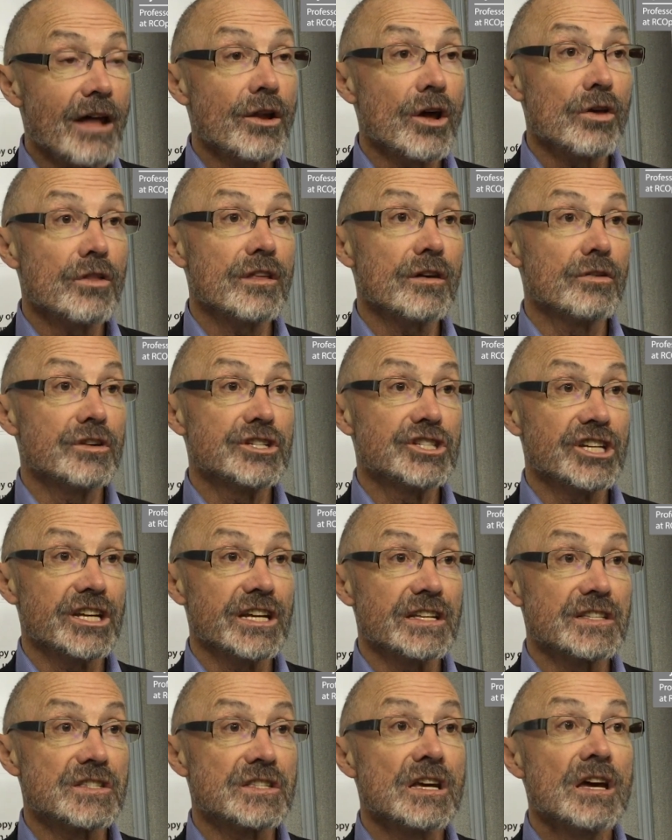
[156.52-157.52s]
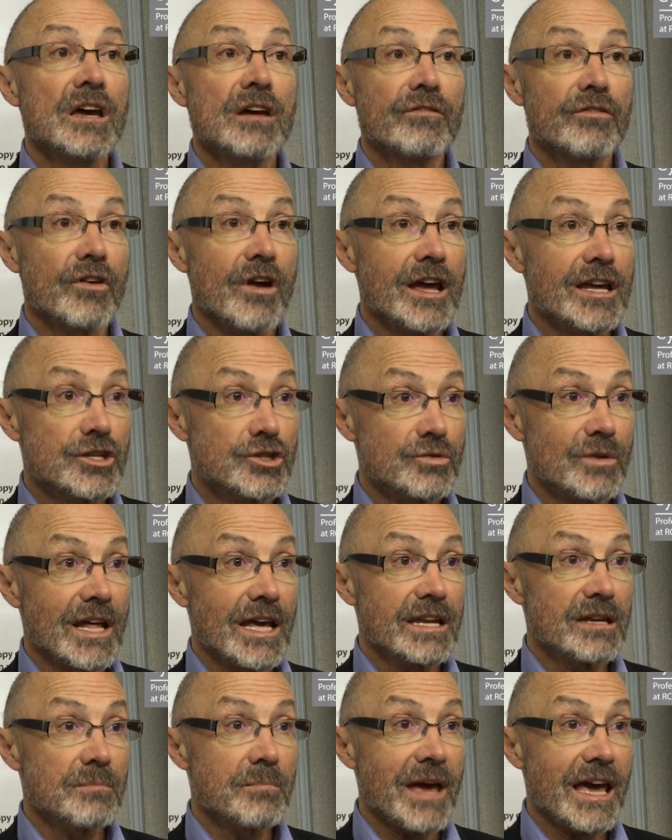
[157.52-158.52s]
know there are genes for
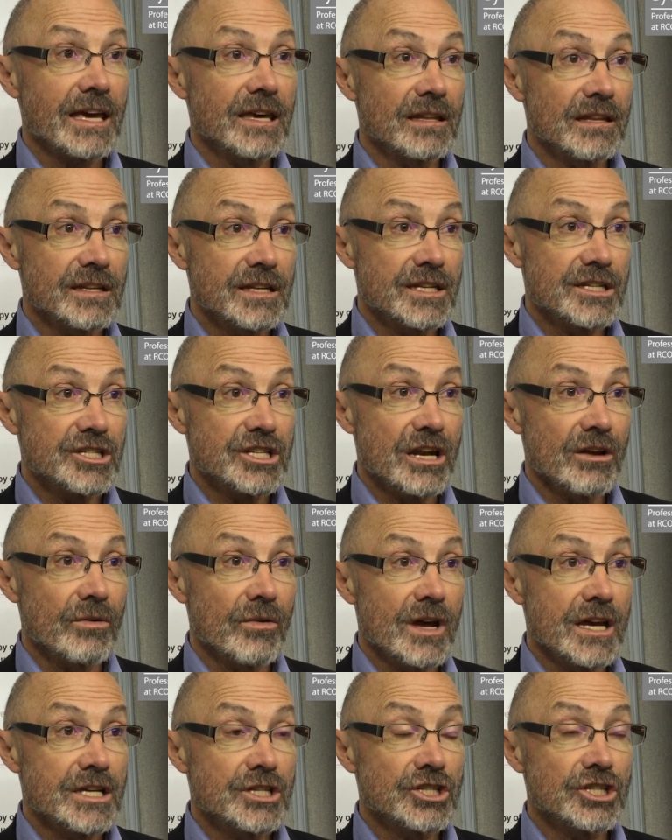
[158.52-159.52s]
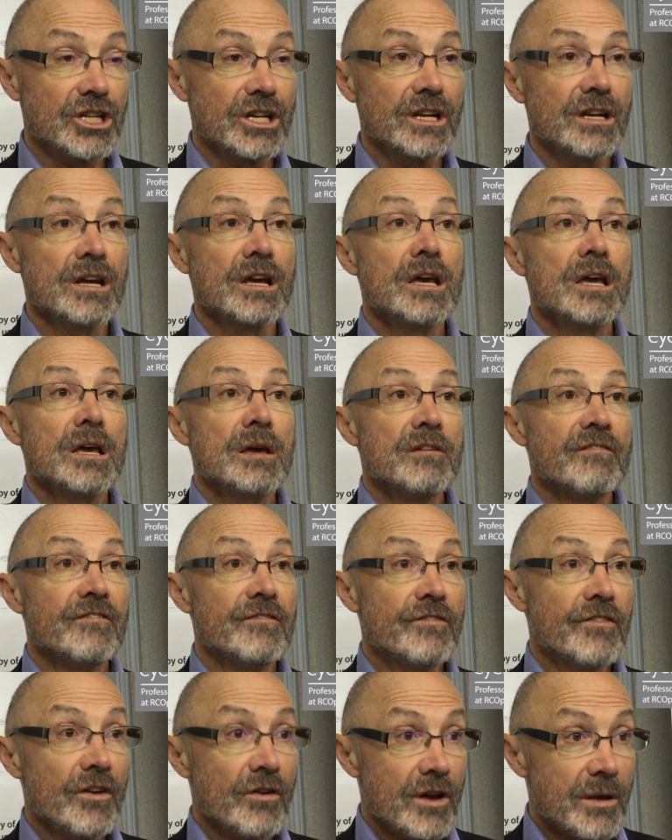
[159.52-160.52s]
age-related macular degeneration,
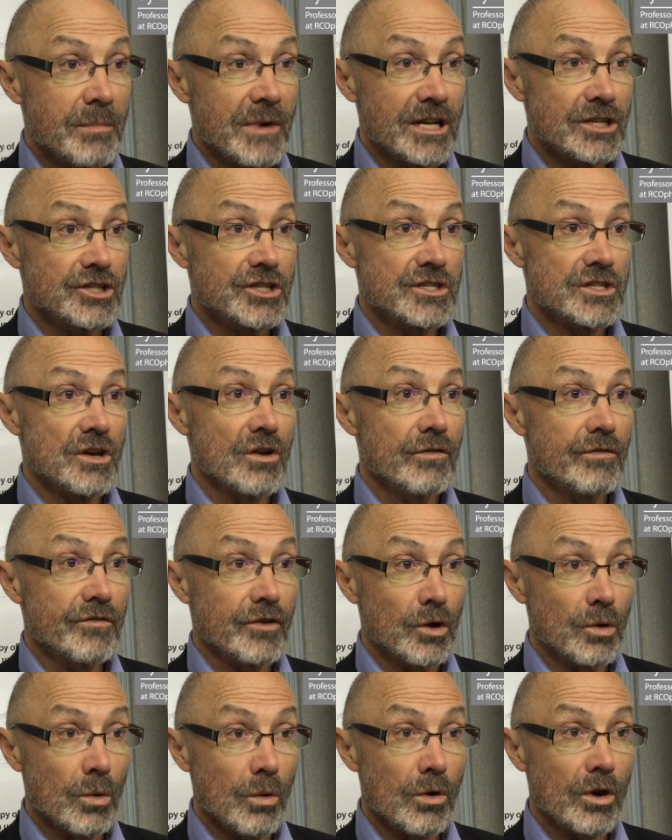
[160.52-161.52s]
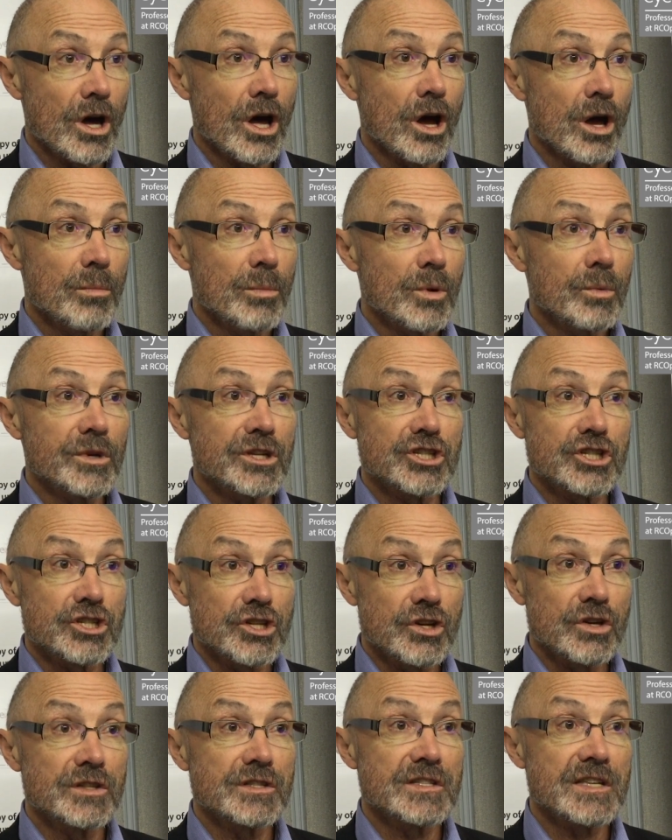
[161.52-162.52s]
very much so for glaucoma, which
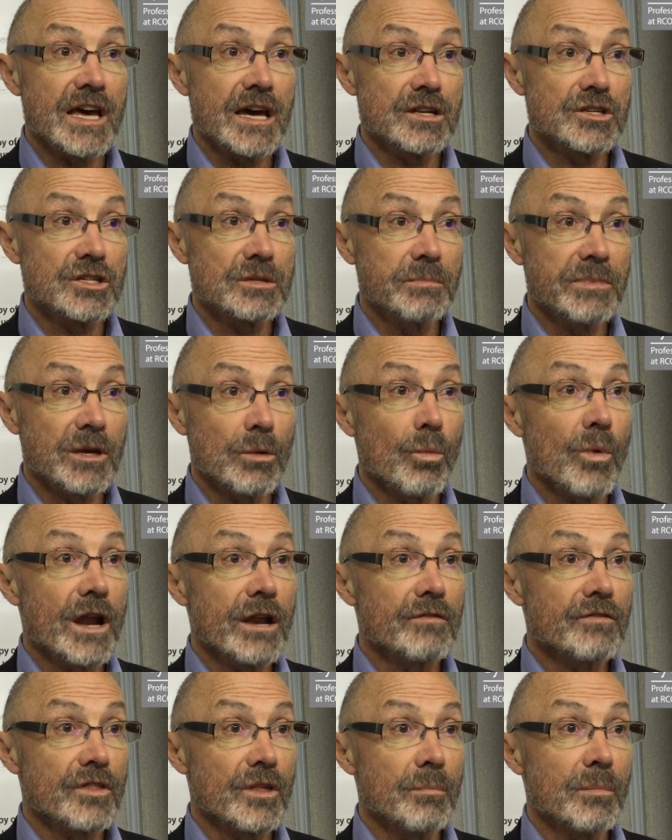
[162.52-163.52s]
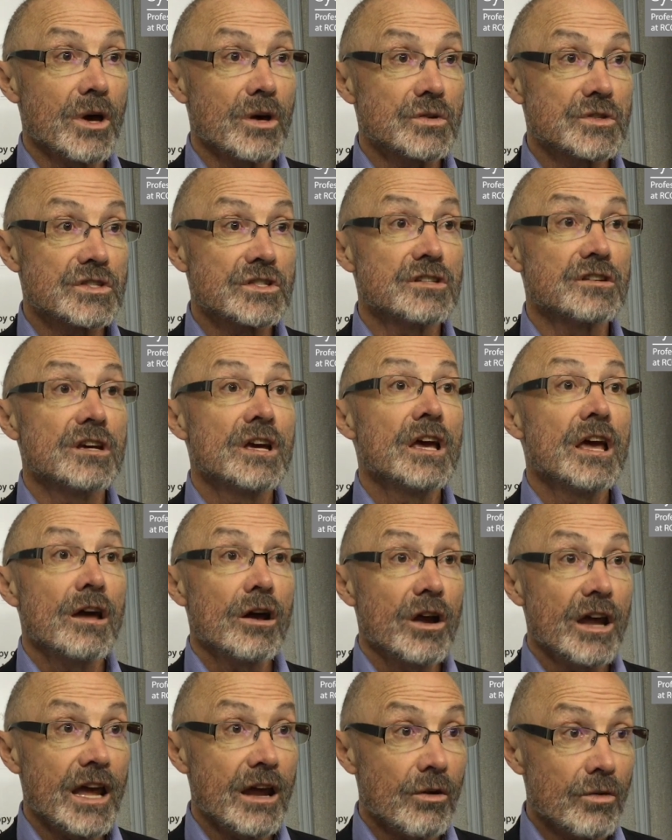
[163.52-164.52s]
turns out to be one of the most
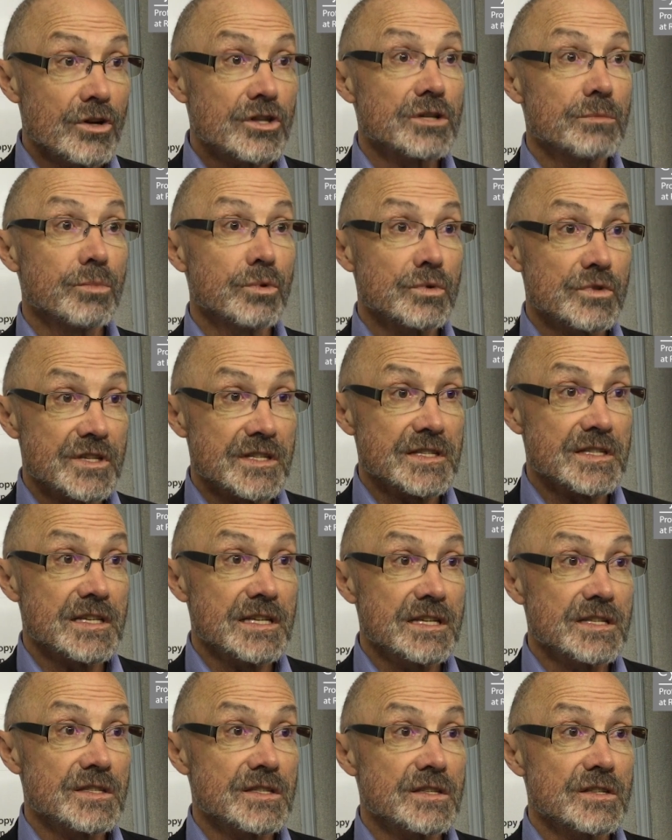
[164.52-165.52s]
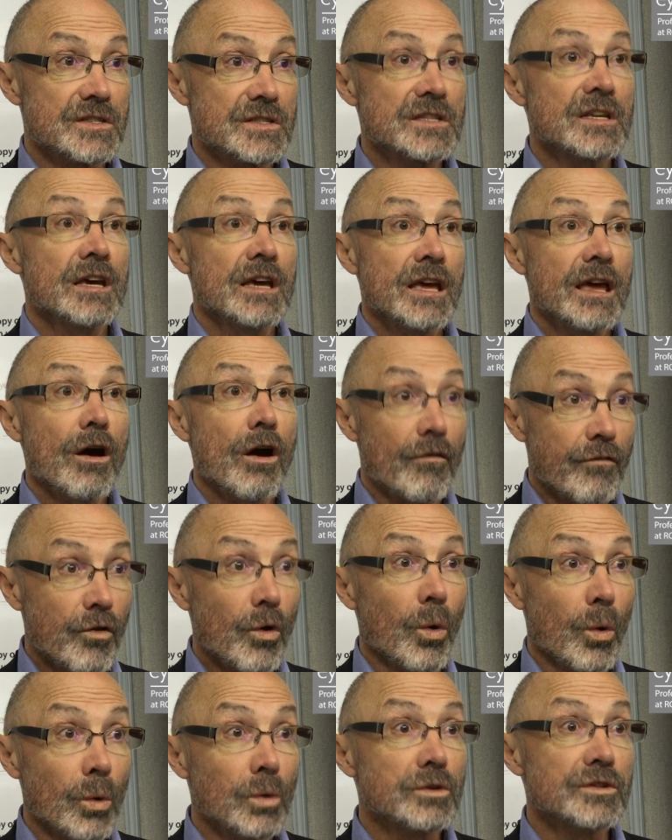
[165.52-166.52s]
heritable diseases
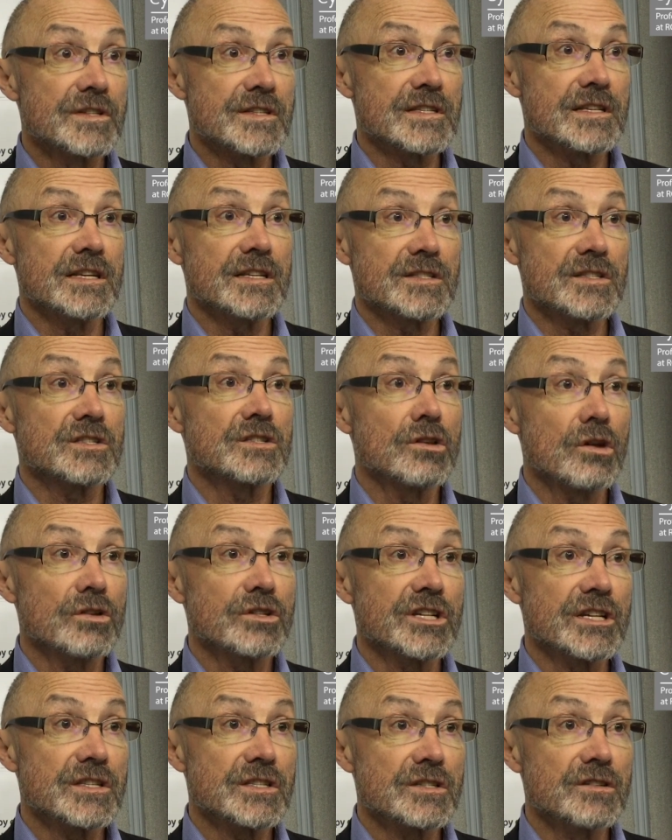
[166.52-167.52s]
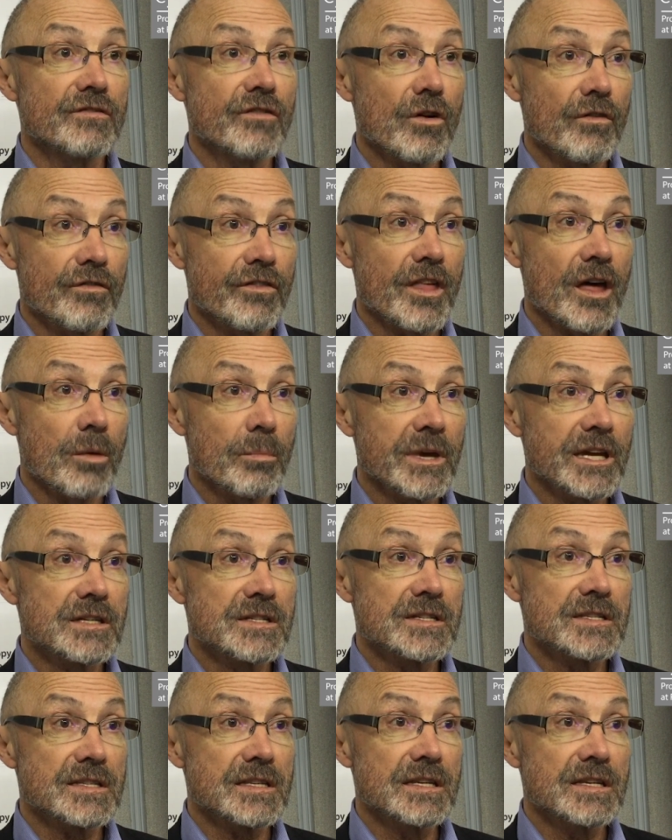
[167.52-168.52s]
of all diseases, not just of ophthalmic
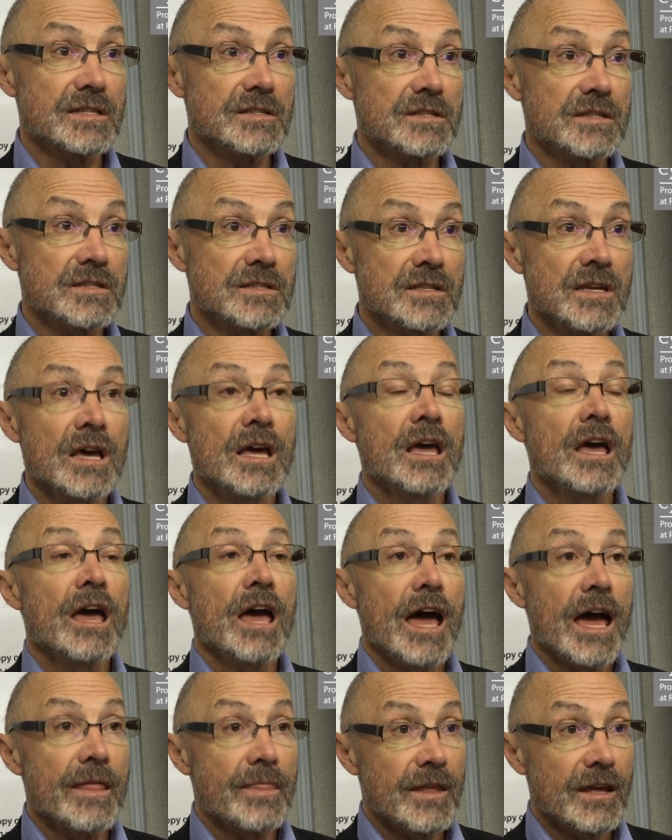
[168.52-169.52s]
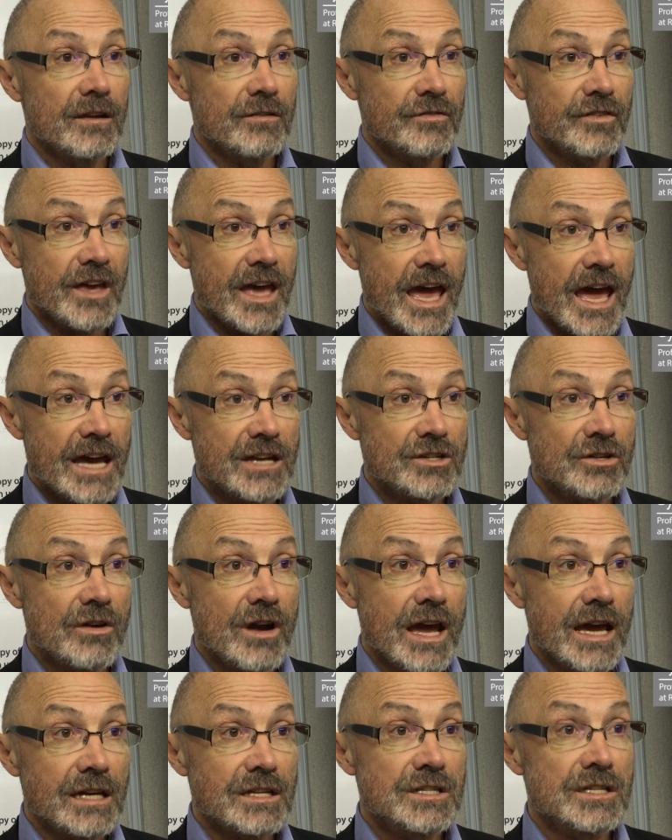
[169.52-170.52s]
diseases, and then of
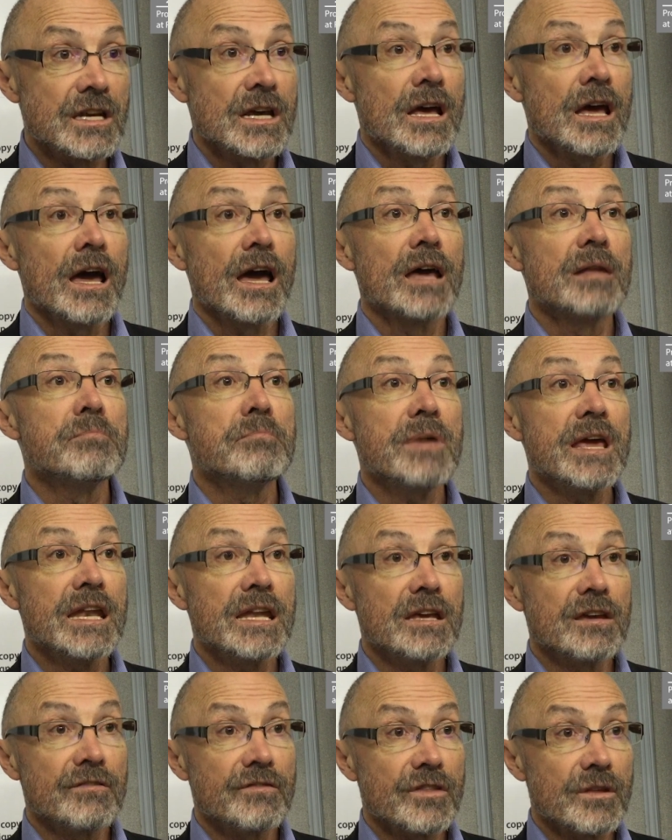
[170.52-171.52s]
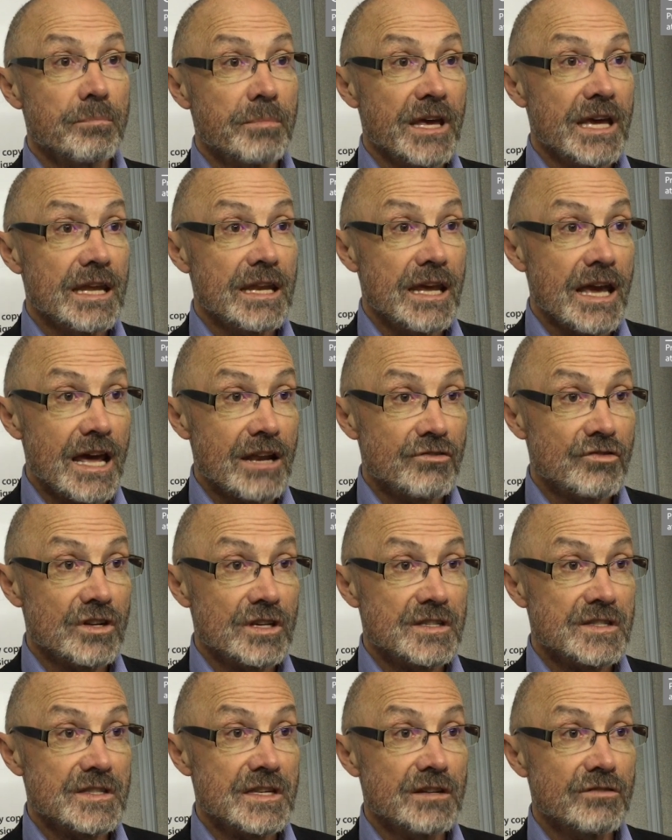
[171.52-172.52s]
cataract, and many of the
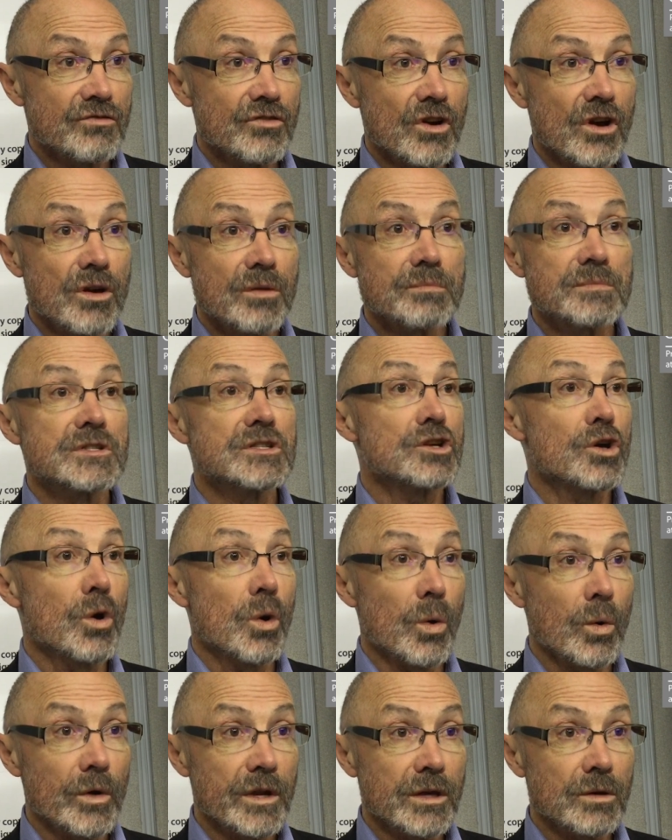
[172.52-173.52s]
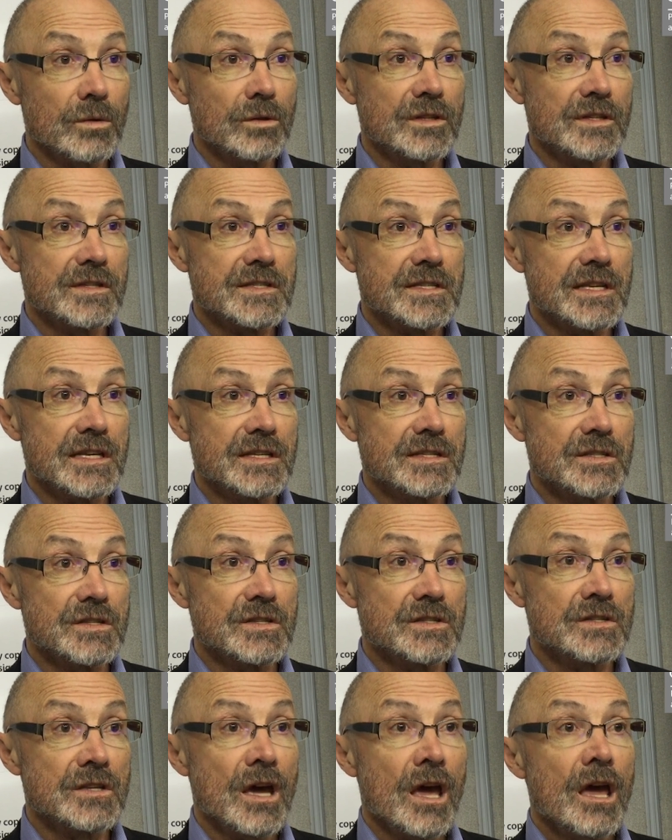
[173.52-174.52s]
pediatric syndromes, corneal
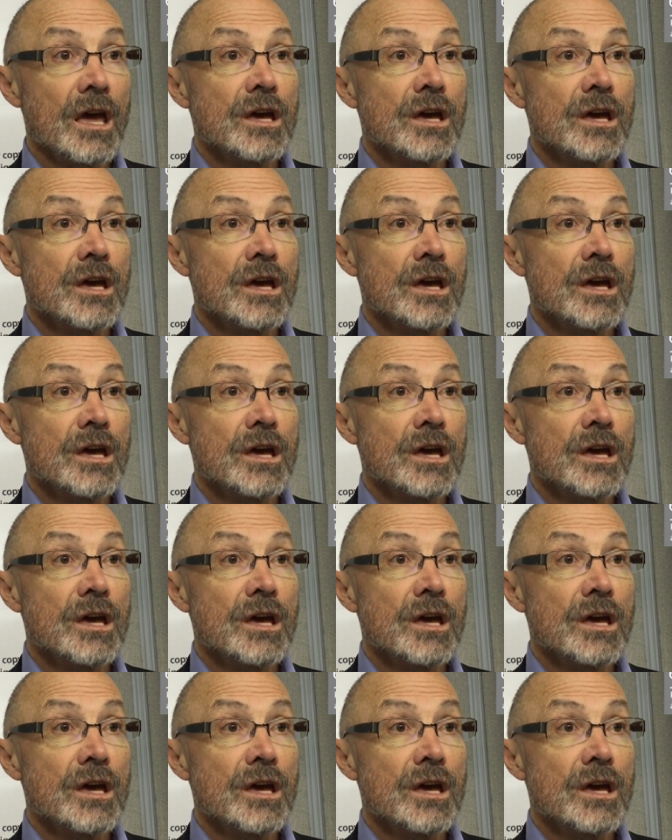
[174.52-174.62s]
diseases.